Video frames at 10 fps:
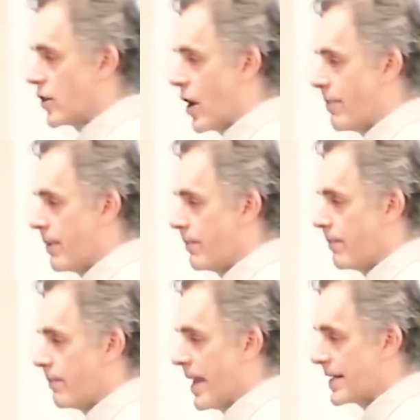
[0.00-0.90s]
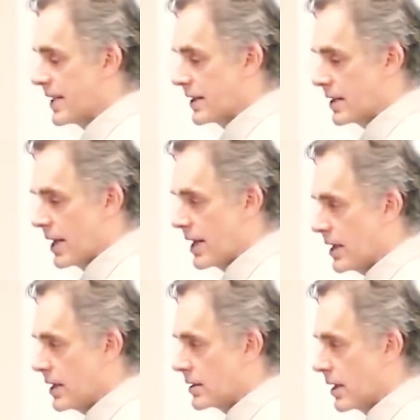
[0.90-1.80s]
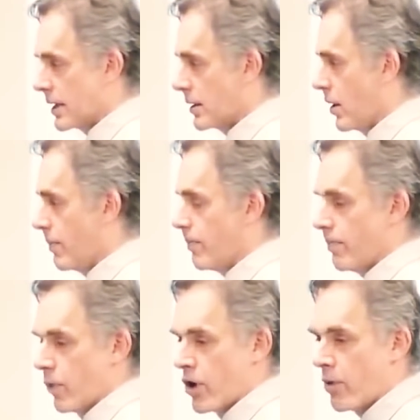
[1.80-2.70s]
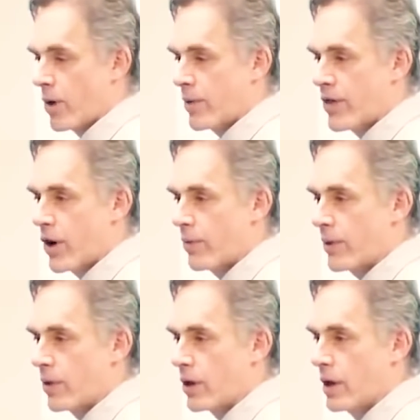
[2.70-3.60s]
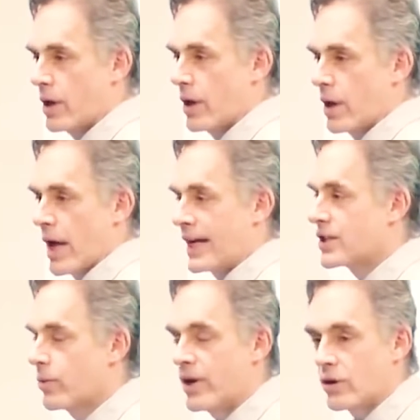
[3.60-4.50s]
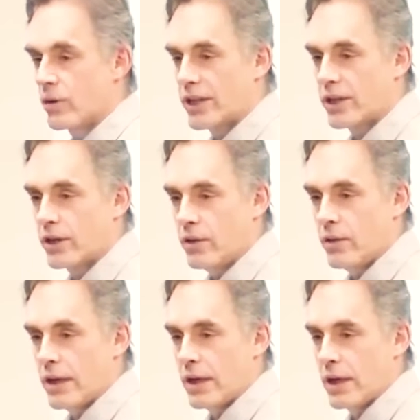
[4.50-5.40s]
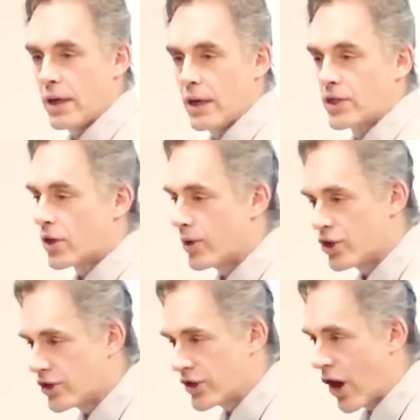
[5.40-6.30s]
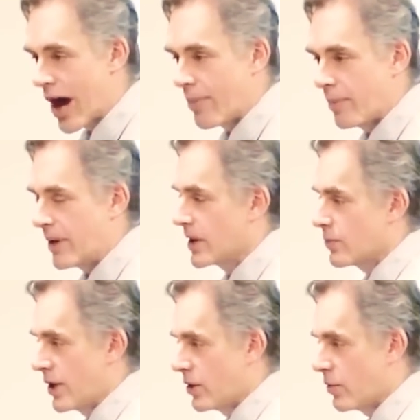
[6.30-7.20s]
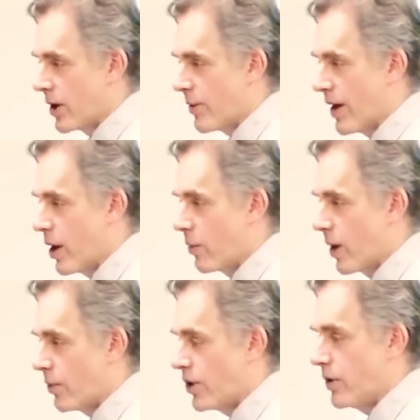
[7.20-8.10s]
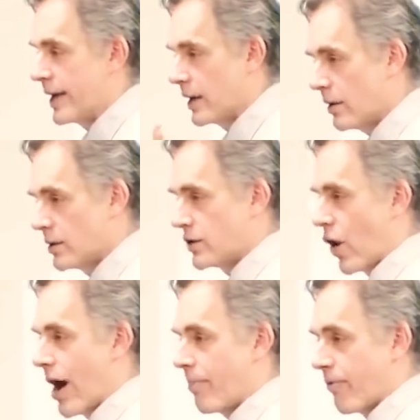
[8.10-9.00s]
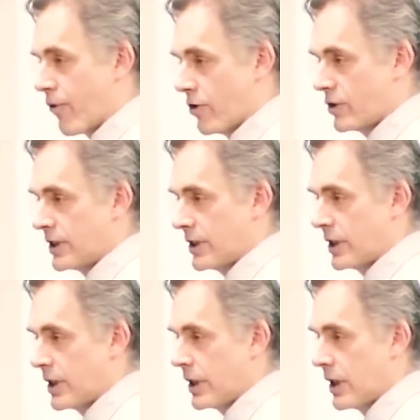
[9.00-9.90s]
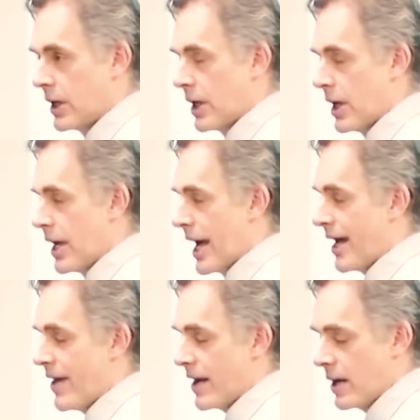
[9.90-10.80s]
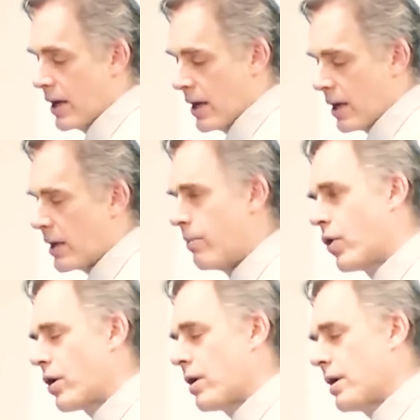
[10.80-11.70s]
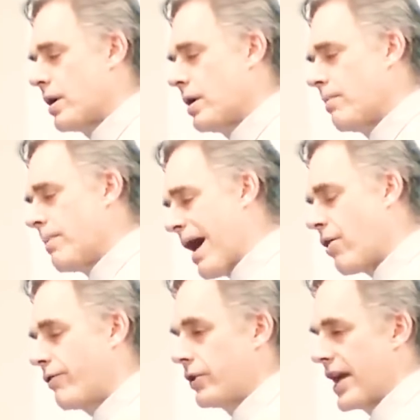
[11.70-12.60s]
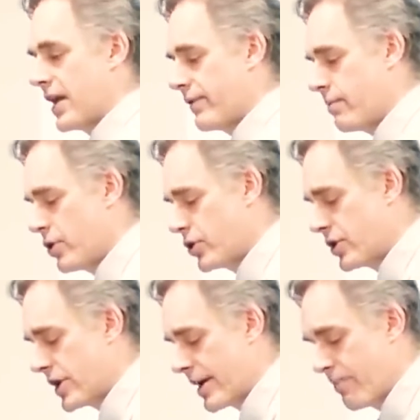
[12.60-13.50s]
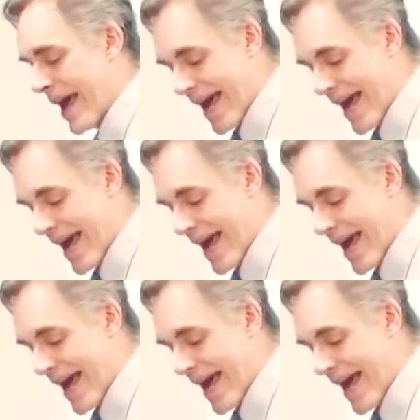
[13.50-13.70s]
you stop. That's anxiety. It's like, oh, we're not where we thought we were. And so we don't know what to do. So we should stop because we don't know where we are or what we're doing. Stop, frozen. And then the more powerful negative emotions like